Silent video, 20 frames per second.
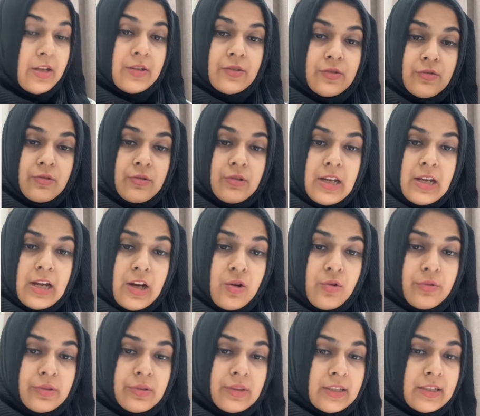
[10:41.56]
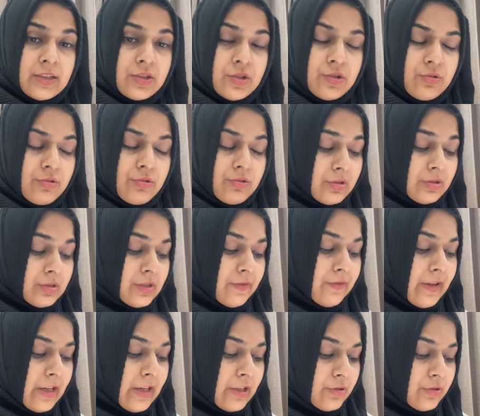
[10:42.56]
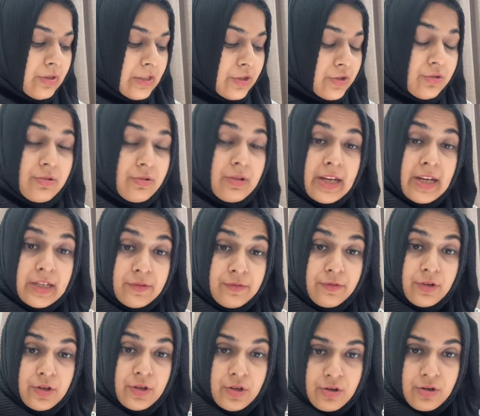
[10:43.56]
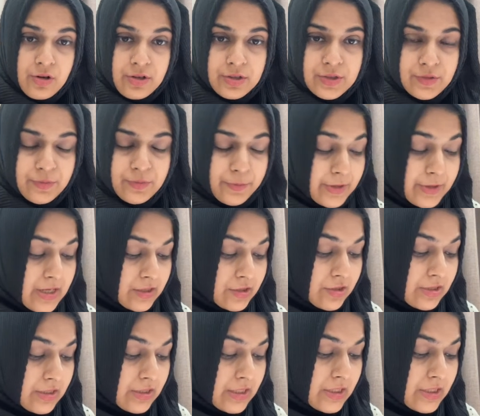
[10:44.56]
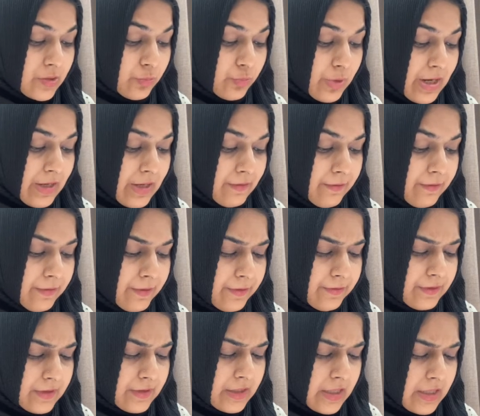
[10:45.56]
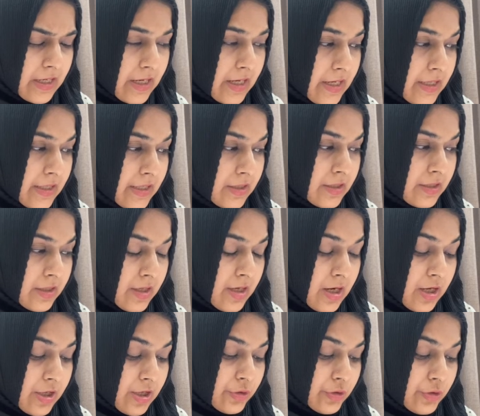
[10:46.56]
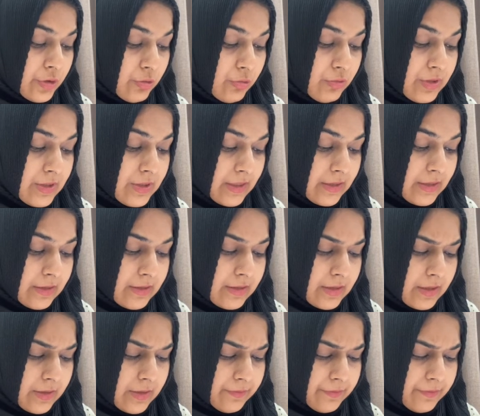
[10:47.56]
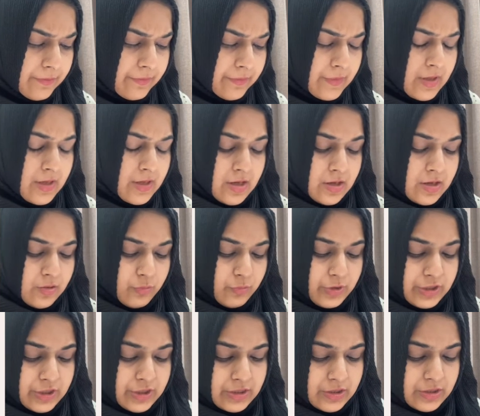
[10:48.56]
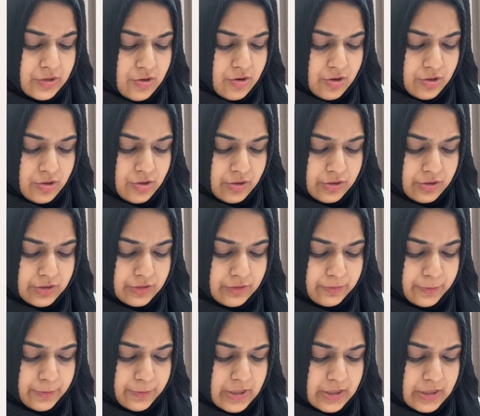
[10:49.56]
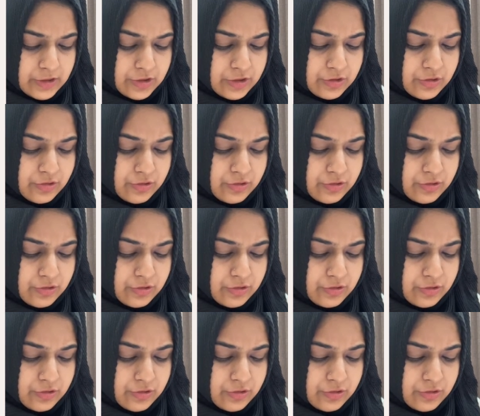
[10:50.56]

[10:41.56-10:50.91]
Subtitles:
So now that the value that you get for your cost of production is 158,260, which is your cost of production.